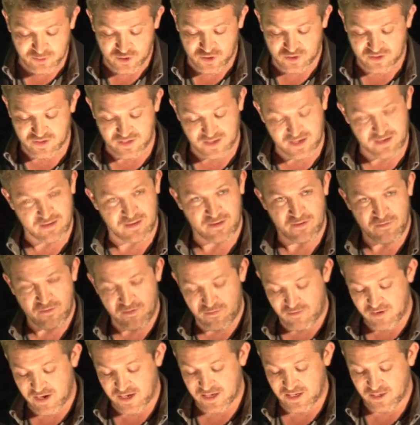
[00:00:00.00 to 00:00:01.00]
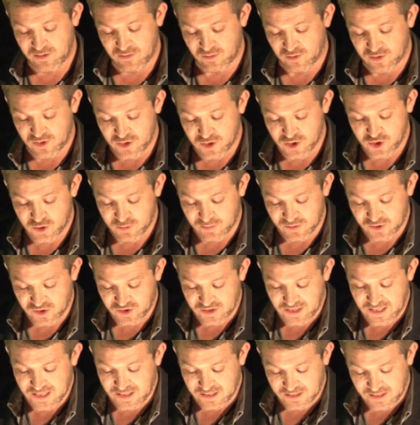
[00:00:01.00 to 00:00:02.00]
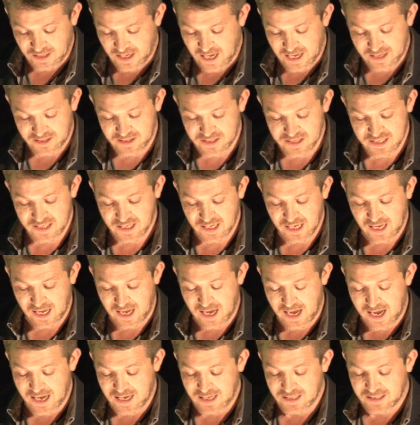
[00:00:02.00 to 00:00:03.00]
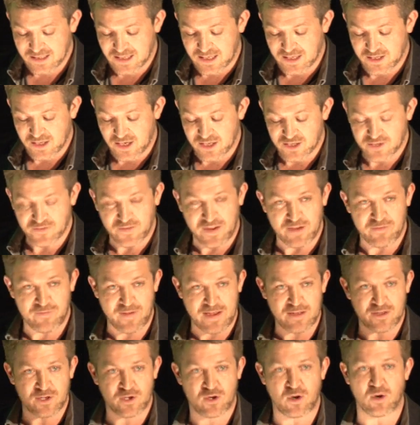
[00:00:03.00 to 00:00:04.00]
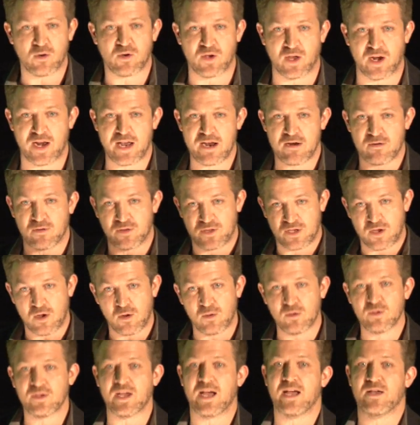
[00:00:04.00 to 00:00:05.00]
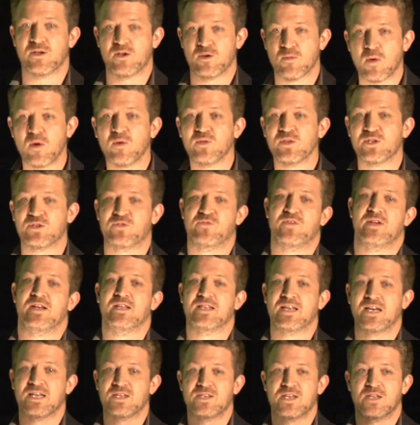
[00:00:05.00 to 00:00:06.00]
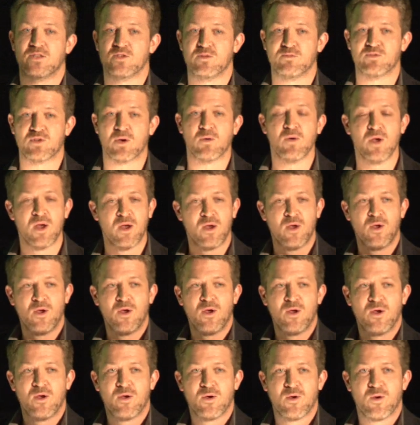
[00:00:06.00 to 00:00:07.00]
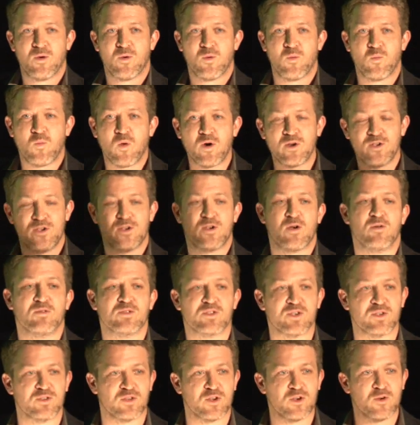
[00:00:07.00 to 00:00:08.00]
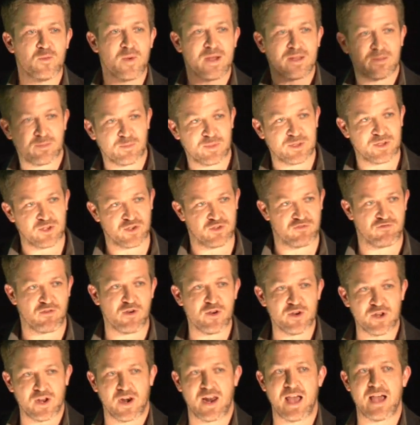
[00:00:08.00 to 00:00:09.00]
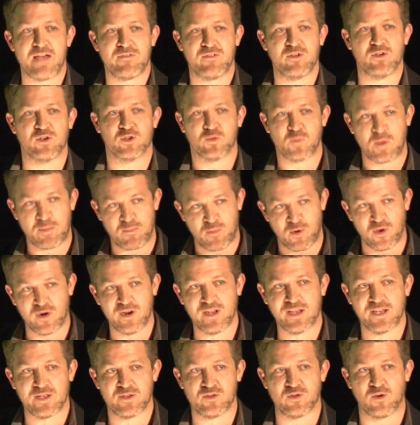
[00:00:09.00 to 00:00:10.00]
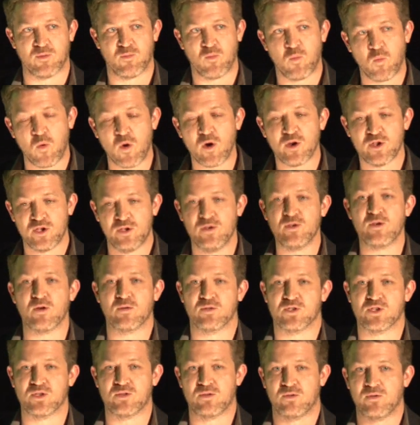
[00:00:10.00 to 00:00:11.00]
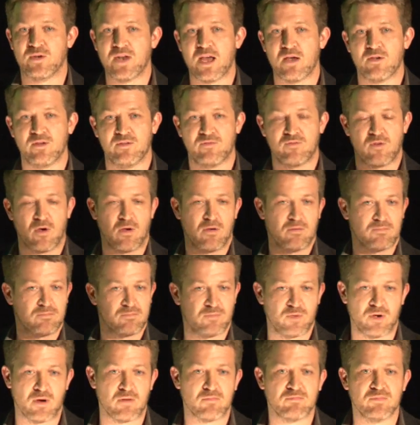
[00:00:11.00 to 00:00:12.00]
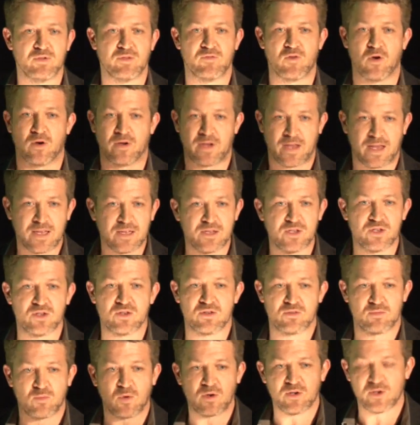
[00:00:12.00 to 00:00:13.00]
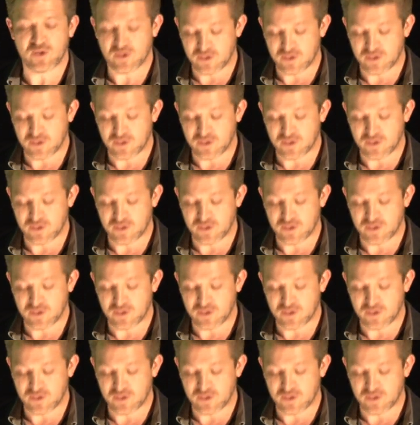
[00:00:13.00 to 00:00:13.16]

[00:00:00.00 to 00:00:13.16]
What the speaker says: was just a really unusual scene. And I found a cocalero, the old guy who owned this field, and I said to him, so what are you going to do? We're destroying your livelihood. We're pulling it up. What are you going to do now? You've got kids. What are you